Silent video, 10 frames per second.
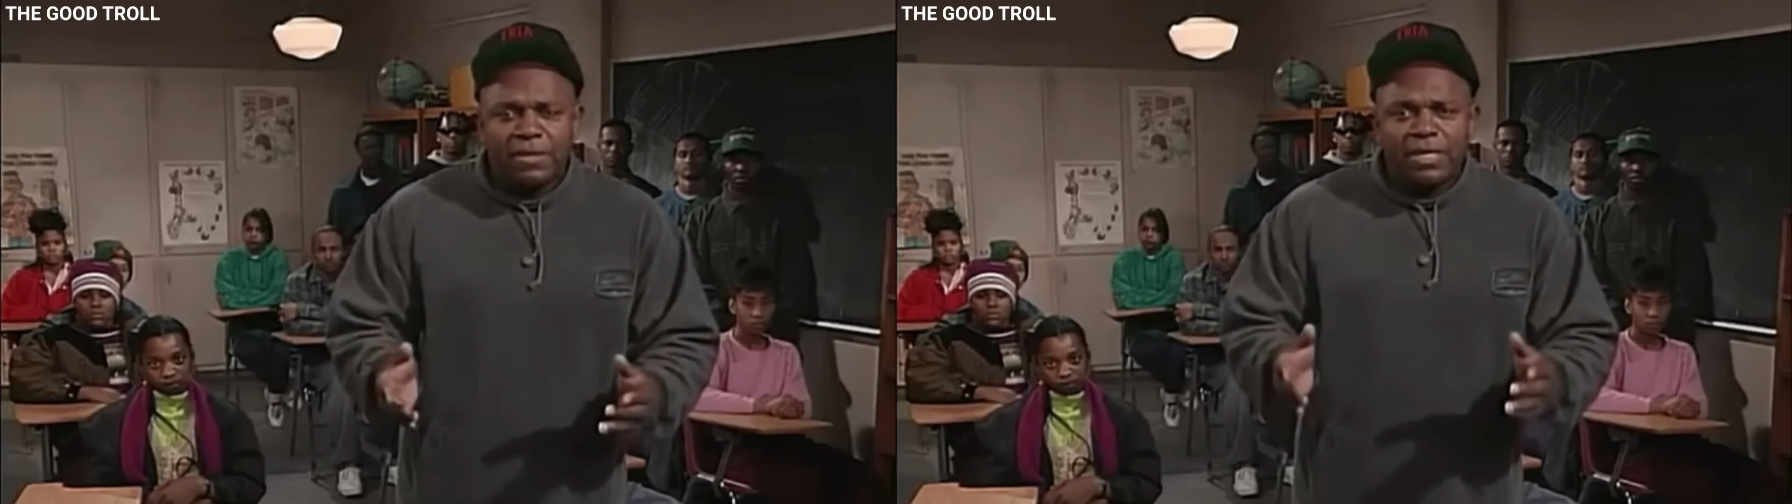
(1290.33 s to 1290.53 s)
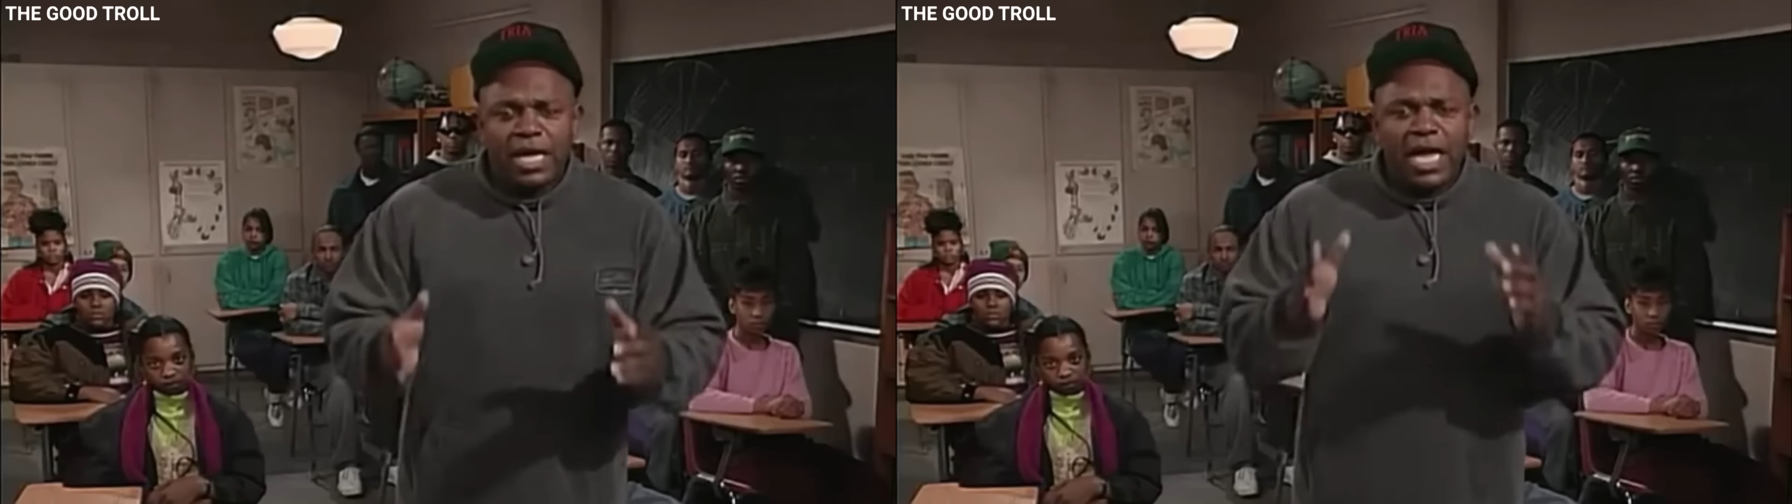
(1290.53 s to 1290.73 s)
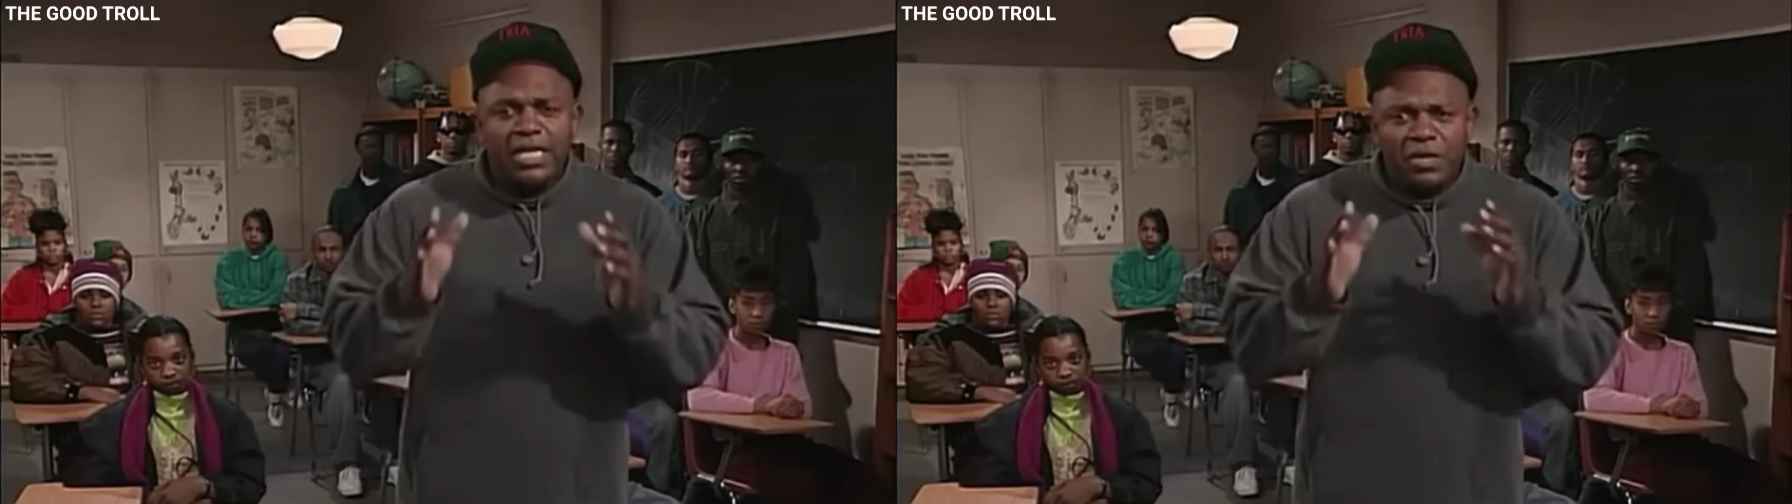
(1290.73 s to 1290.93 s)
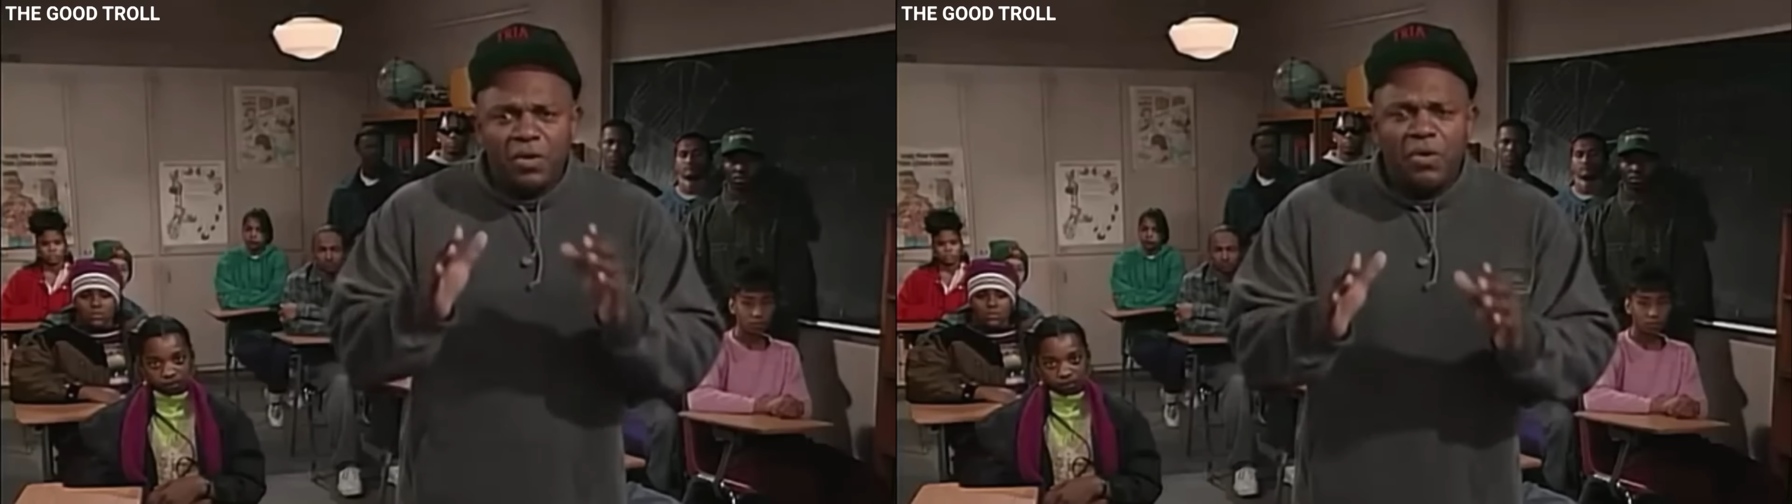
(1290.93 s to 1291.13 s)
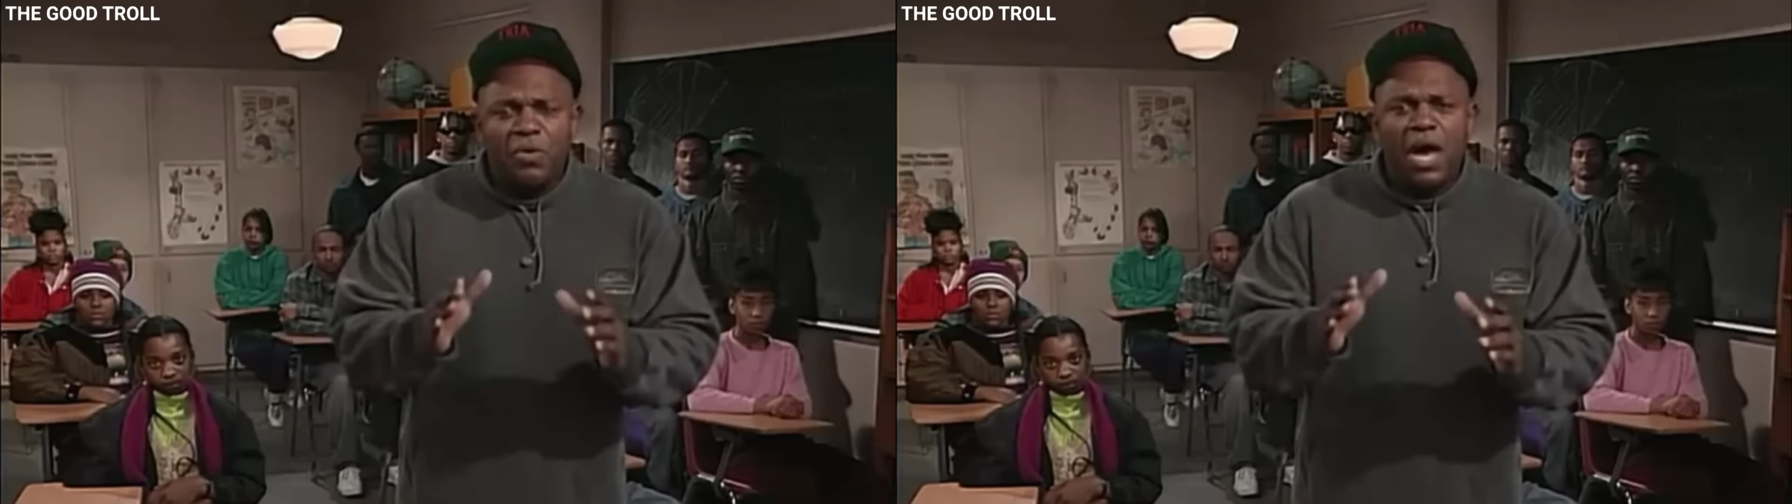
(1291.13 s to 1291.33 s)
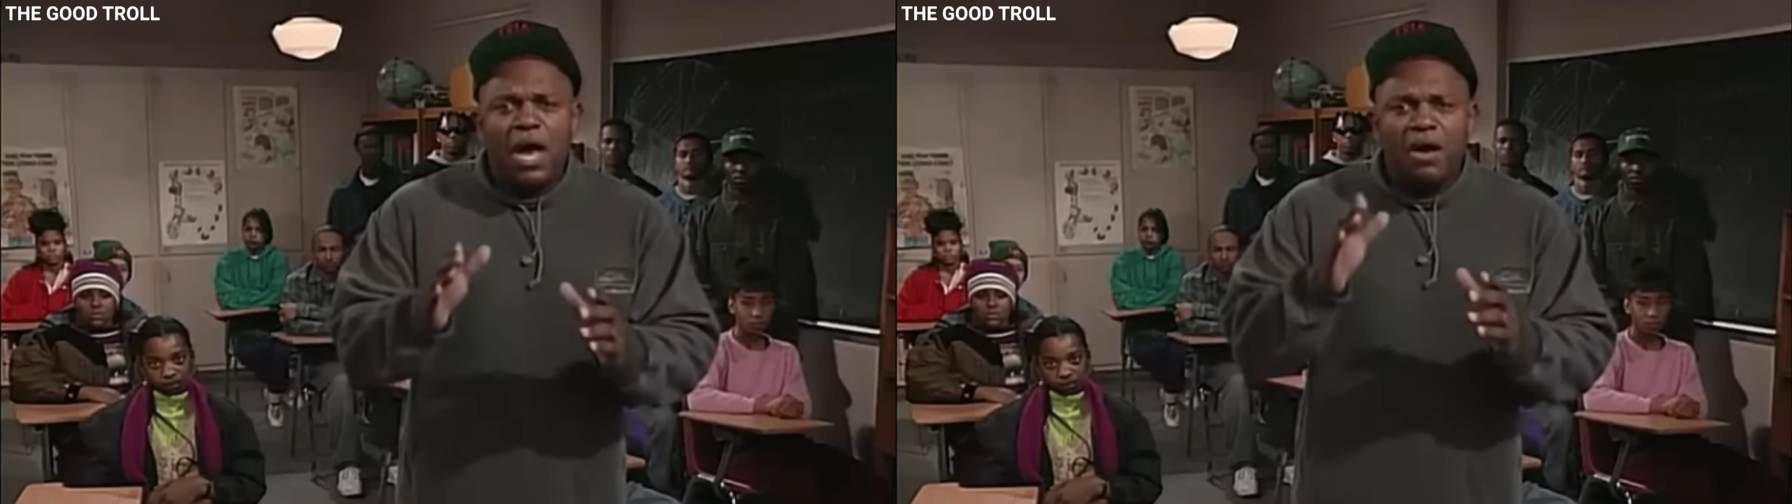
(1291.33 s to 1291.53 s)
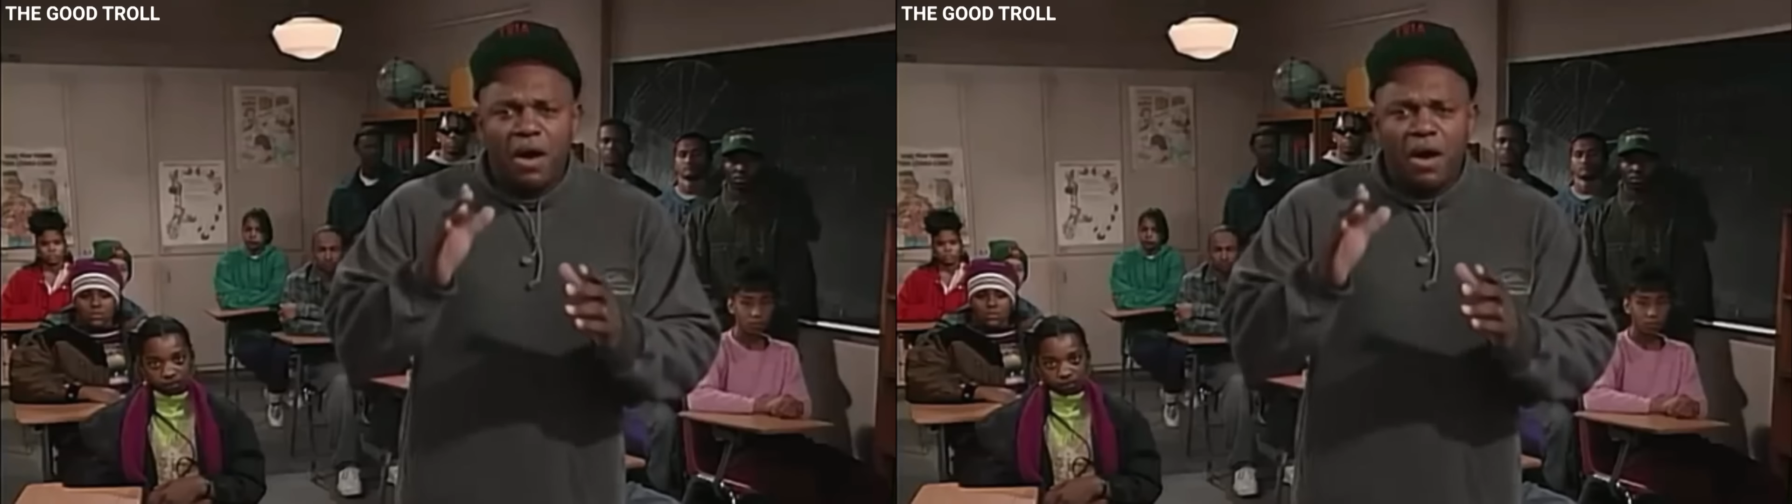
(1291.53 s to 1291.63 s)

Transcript: "Now, I know how